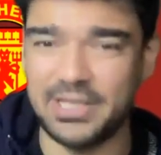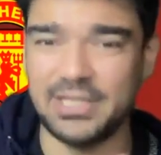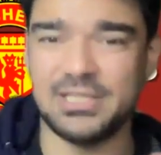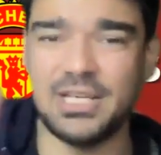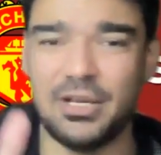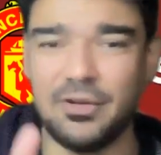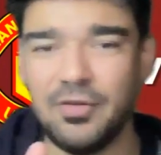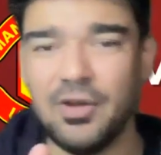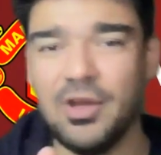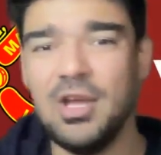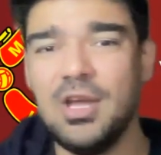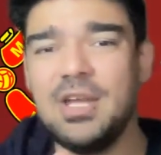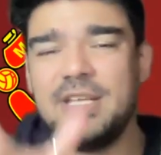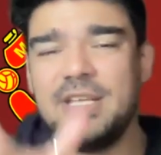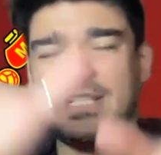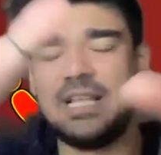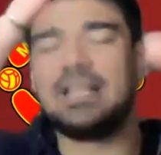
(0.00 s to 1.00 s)
then he's
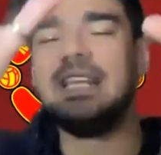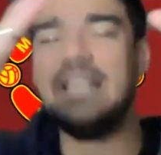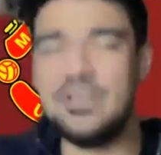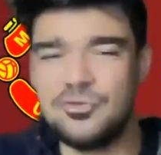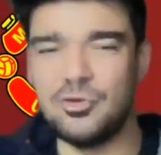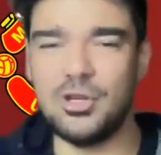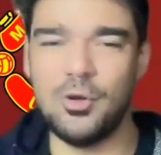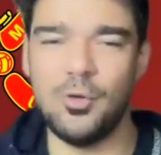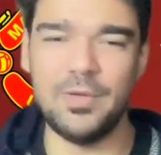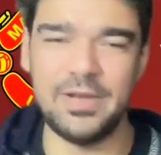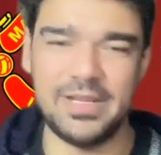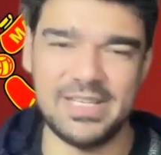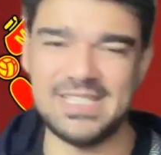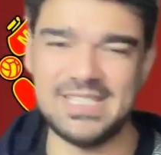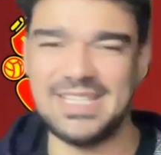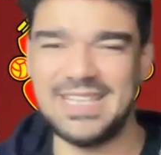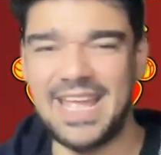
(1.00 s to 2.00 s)
like literally
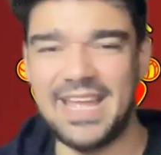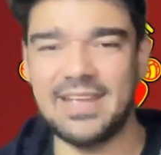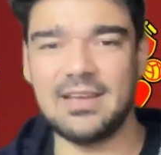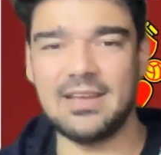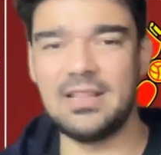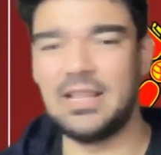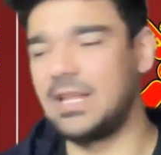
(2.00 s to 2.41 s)
holding his neck.